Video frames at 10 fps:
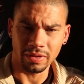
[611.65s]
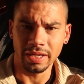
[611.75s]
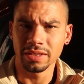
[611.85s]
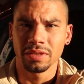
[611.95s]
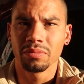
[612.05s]

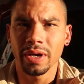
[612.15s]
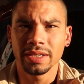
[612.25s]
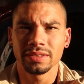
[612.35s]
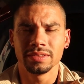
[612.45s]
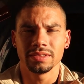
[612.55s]
related to the
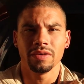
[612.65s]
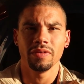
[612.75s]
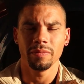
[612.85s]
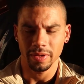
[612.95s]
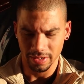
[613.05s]
brakes and stuff
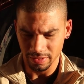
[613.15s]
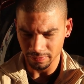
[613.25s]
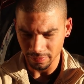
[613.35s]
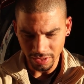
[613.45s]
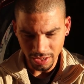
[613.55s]
up here. And
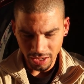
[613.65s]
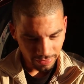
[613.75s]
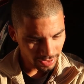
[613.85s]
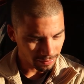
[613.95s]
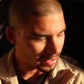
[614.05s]
I'm
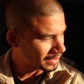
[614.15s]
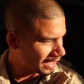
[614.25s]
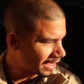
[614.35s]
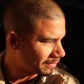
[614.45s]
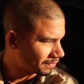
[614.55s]
thinking, like,
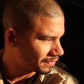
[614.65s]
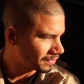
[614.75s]
damn.